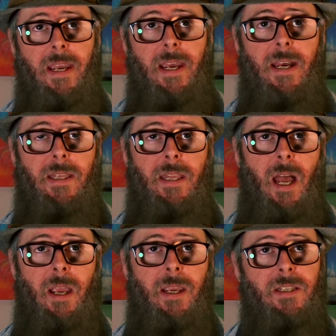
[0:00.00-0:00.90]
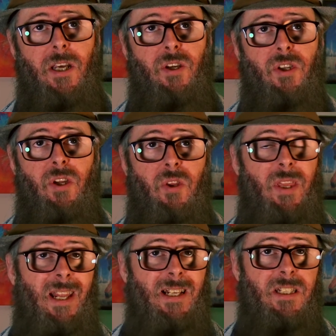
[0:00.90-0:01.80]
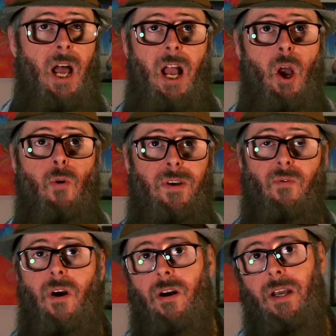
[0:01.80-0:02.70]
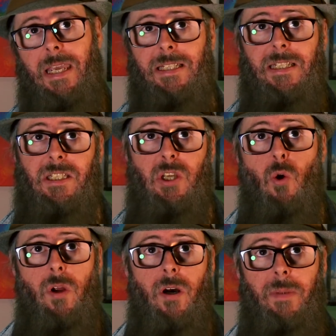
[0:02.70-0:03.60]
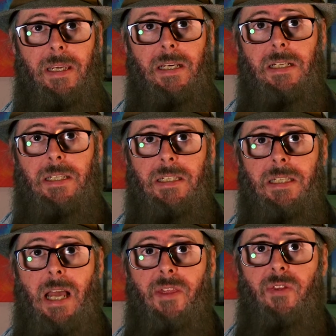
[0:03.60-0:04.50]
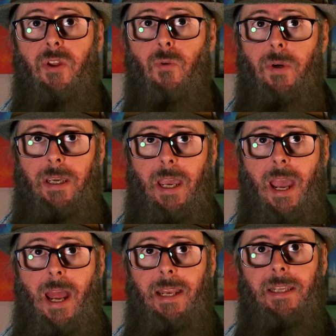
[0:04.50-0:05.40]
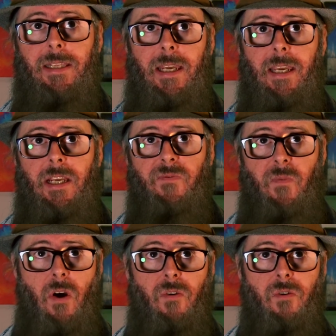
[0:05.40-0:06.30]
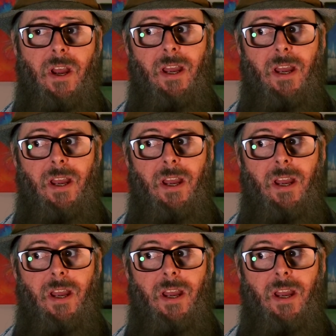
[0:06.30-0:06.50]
and I can tell you the thing that's not going wrong is the soda, because it's not doing anything as far